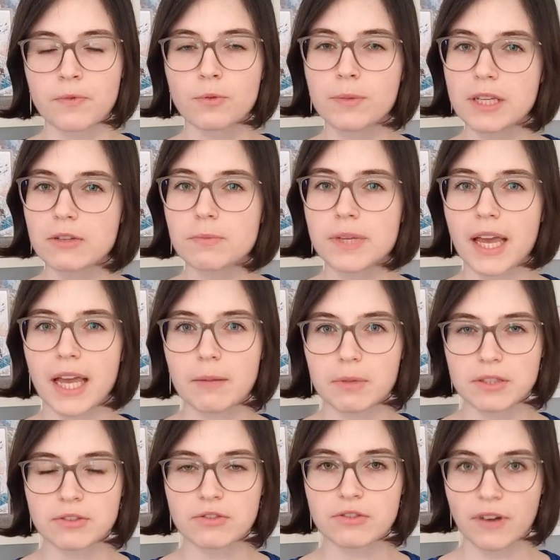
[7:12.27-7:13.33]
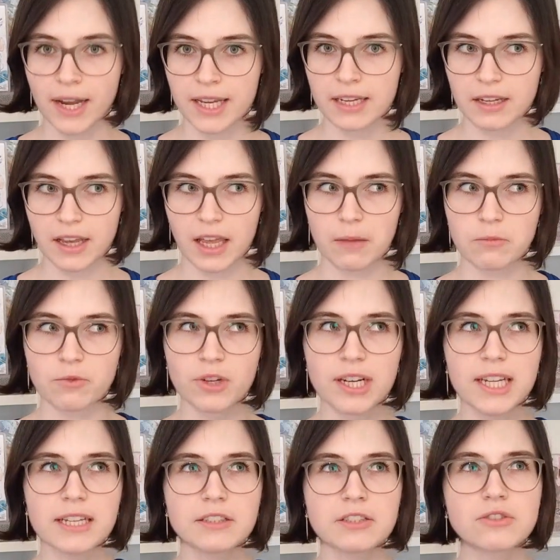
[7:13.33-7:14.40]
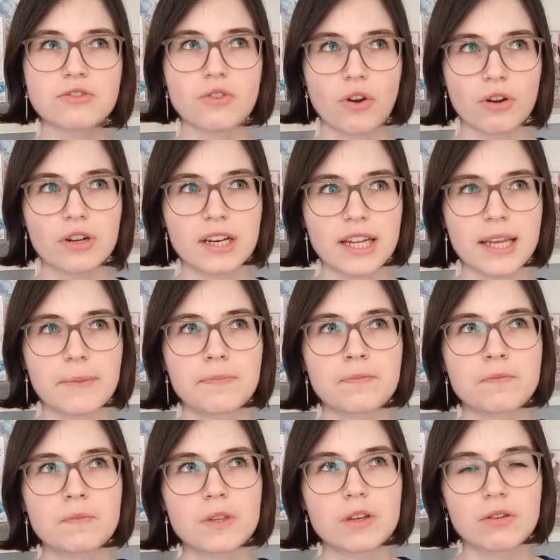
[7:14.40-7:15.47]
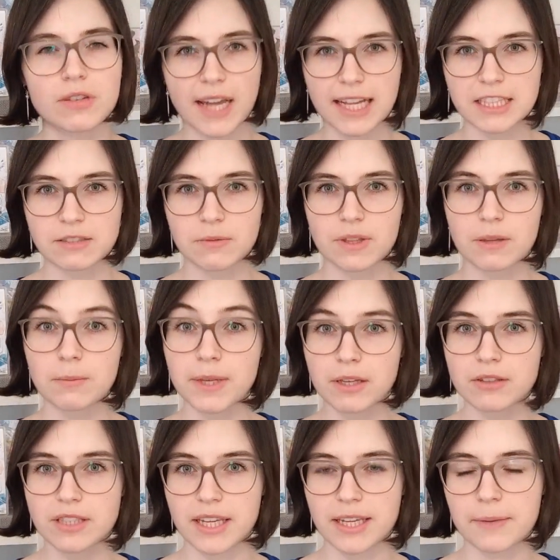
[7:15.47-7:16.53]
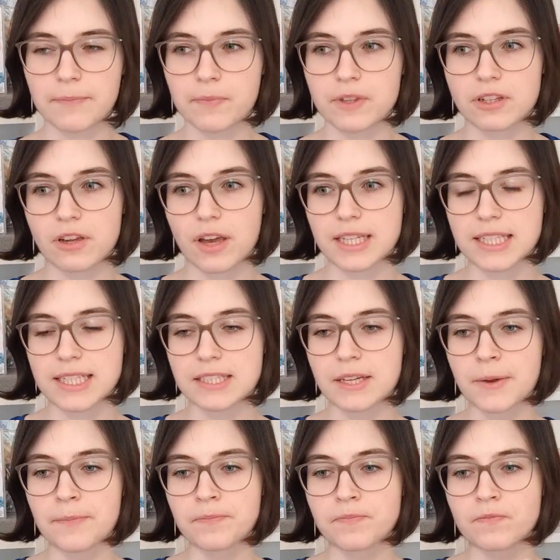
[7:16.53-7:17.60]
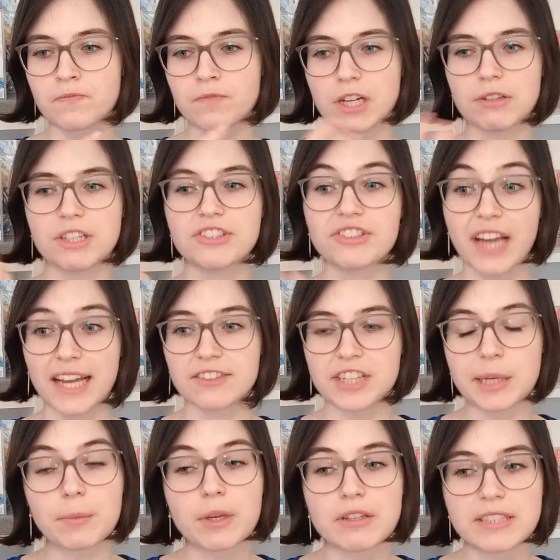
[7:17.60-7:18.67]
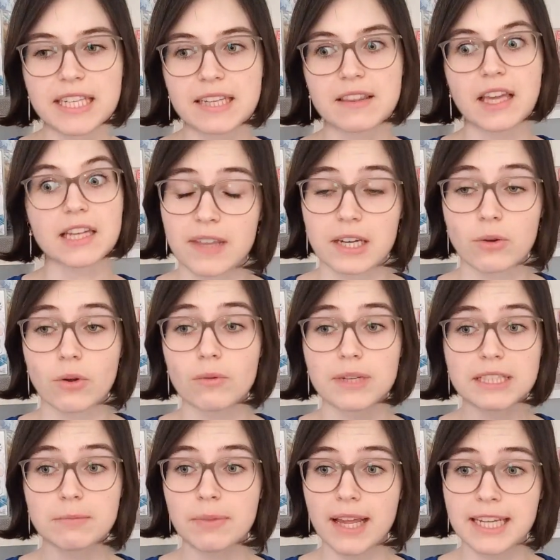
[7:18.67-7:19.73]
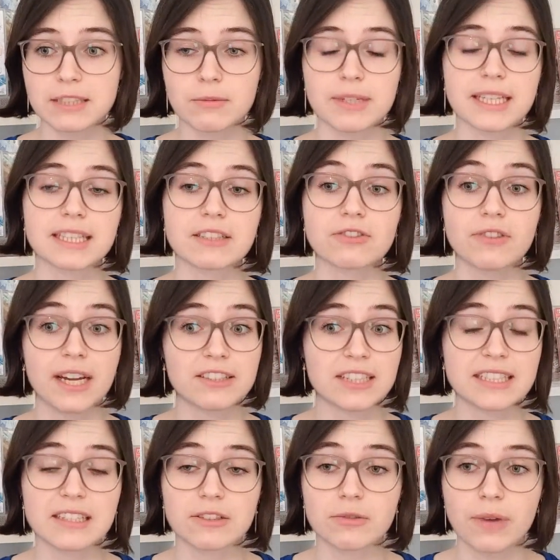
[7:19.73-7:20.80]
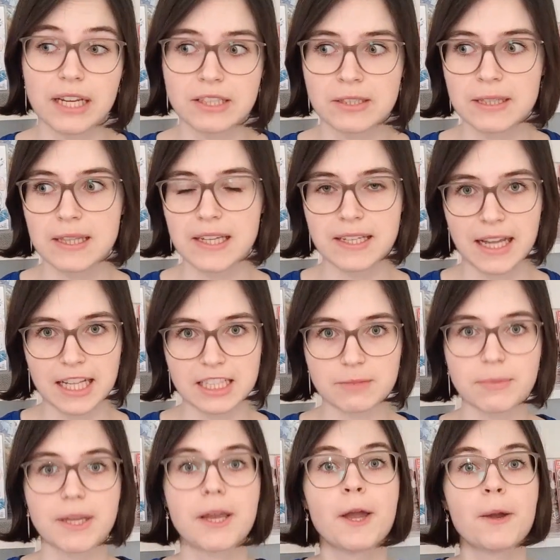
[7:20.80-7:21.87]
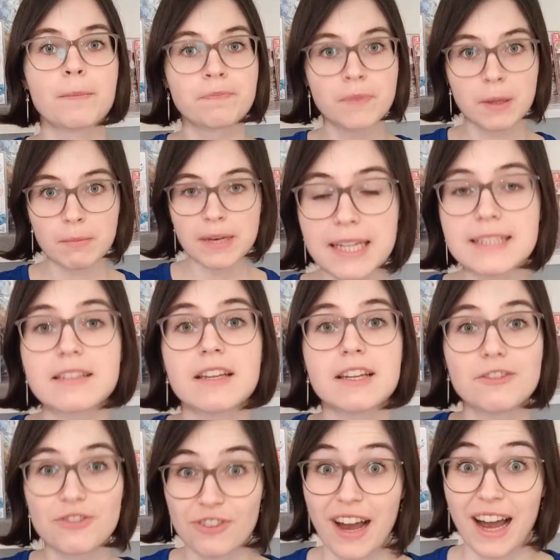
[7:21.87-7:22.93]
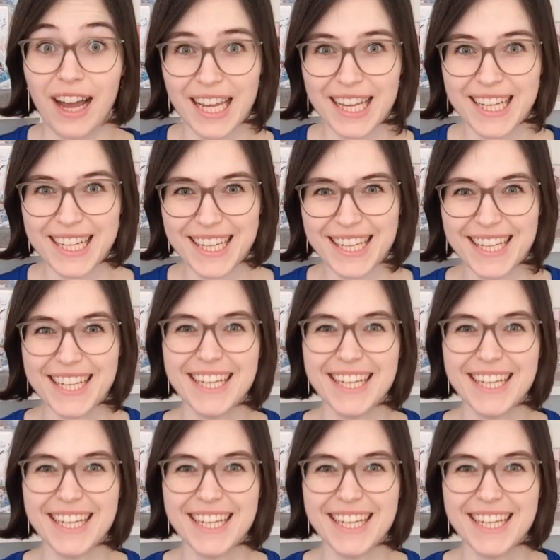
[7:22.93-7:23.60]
for me to be able to cry in a game really strongly connects with the music. So I need very tragic music that always plays when it's a tragic situation that tells me, please Lynn, cry.